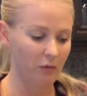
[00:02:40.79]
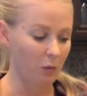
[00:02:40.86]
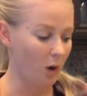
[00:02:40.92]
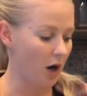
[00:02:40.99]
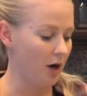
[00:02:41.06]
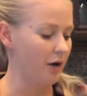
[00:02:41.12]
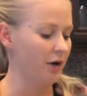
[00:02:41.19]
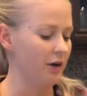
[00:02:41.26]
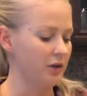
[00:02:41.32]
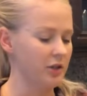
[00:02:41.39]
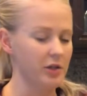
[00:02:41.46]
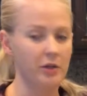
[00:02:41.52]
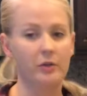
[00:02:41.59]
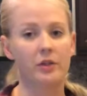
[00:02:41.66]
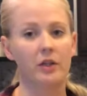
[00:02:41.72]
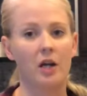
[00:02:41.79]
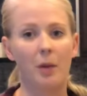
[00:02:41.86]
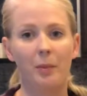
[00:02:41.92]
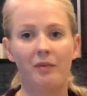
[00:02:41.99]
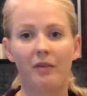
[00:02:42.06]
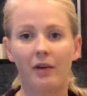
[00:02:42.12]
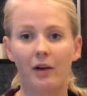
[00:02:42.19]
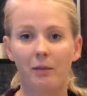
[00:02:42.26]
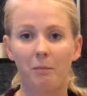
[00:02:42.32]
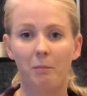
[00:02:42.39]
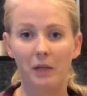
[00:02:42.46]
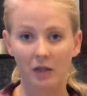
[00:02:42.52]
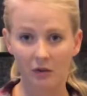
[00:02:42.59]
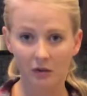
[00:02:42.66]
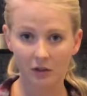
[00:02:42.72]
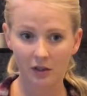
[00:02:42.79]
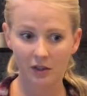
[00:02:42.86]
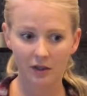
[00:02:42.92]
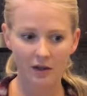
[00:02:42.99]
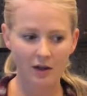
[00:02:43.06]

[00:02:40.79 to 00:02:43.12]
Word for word: water to use a cup of milk,